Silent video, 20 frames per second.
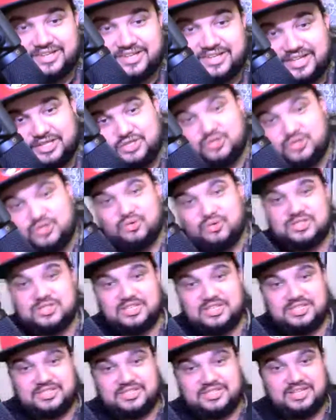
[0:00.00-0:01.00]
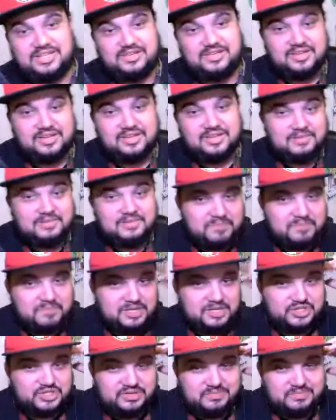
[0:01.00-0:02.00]
usually see me
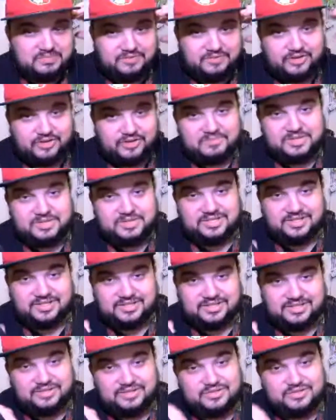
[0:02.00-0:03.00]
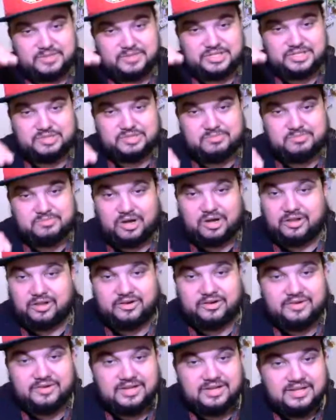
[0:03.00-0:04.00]
streaming from. It's a little bit smaller
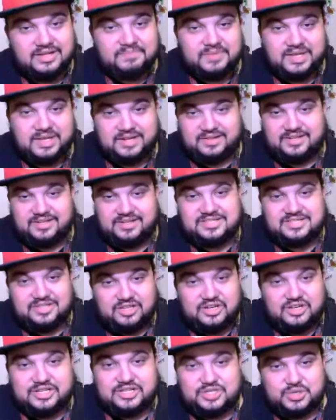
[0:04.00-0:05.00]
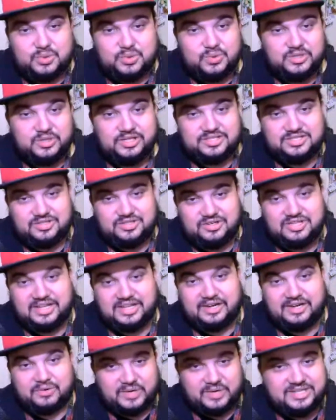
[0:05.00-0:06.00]
and it doesn't look as cool. It doesn't look like a
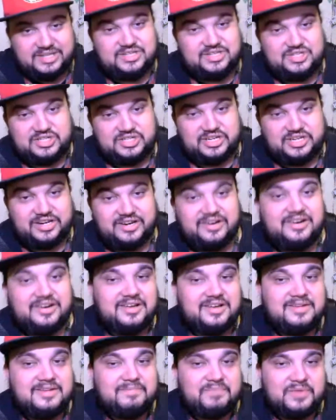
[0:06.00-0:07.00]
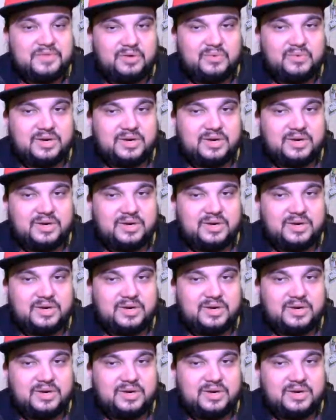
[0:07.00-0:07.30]
racing chair or whatever.